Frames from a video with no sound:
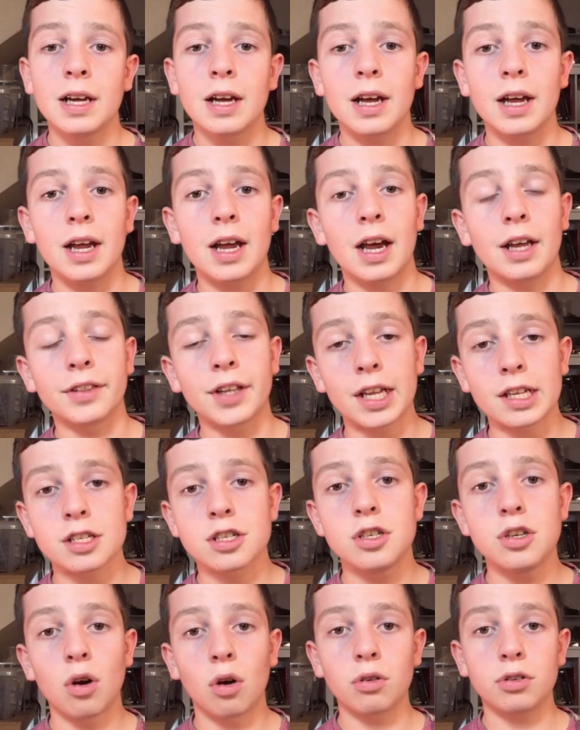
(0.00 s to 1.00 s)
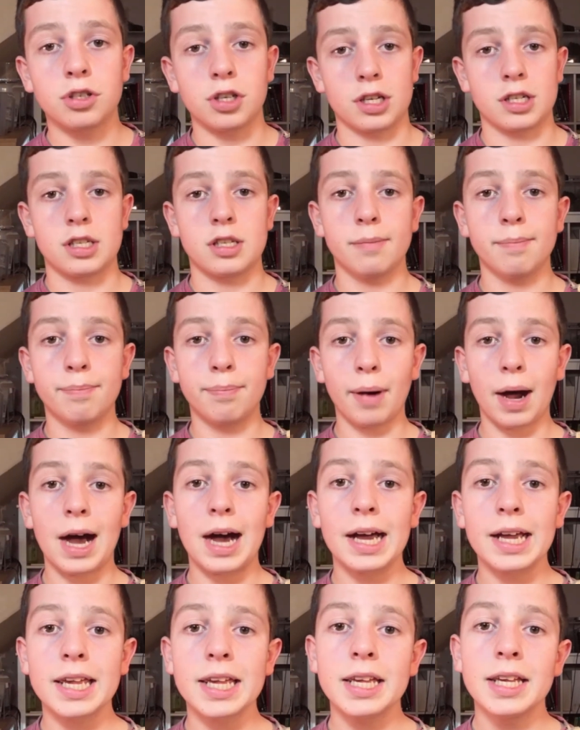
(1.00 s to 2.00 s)
and that's not just to
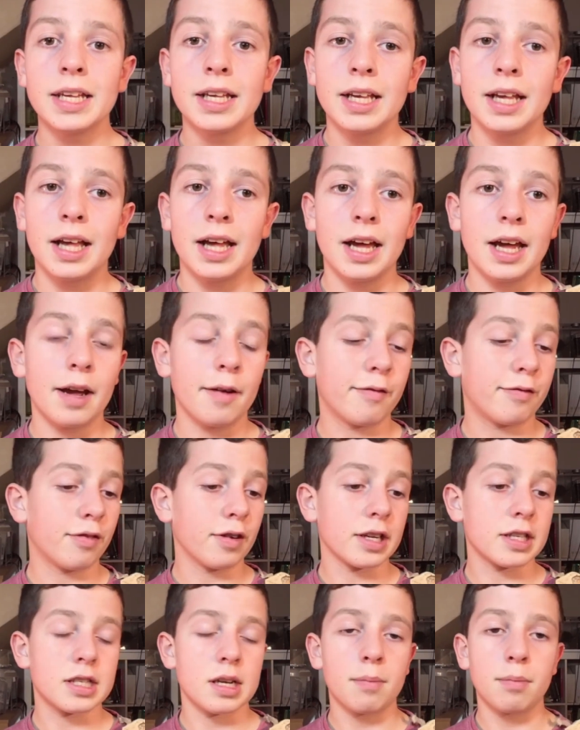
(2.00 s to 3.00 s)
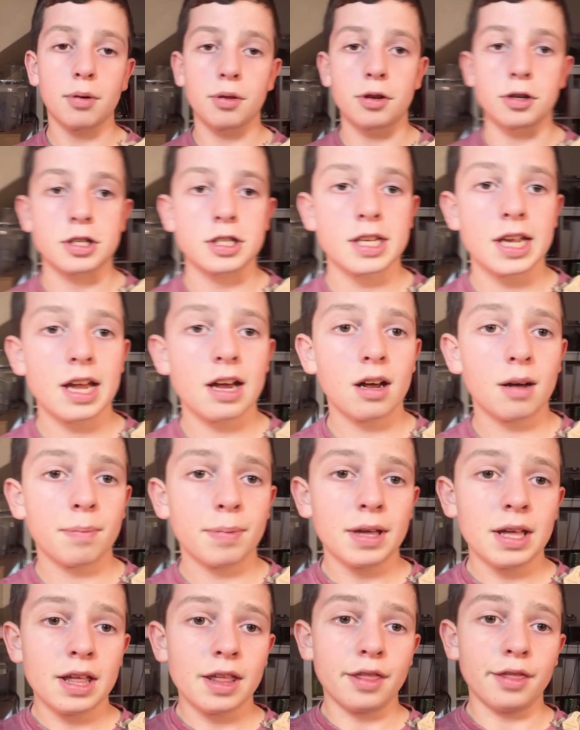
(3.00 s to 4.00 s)
buy. For example, their setup,
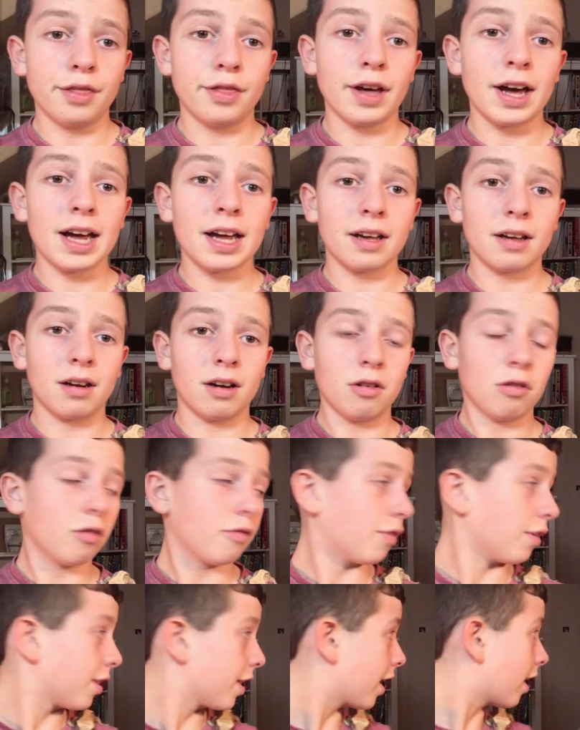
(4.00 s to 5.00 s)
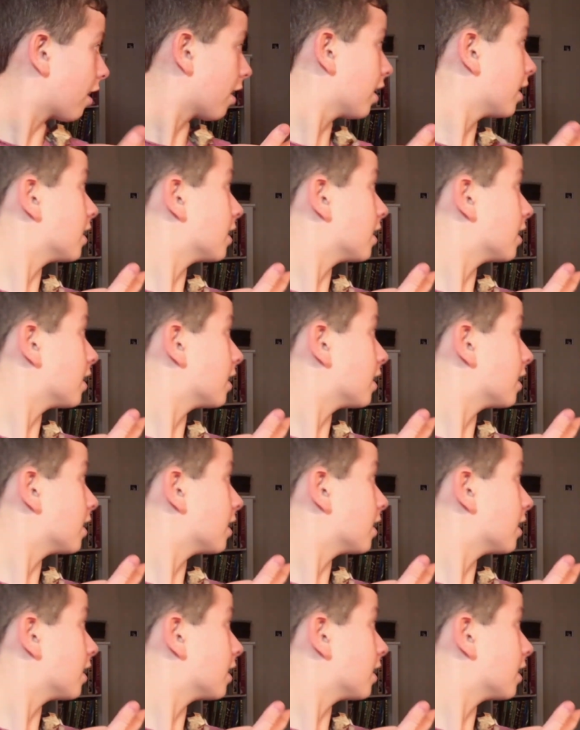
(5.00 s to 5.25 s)
that over there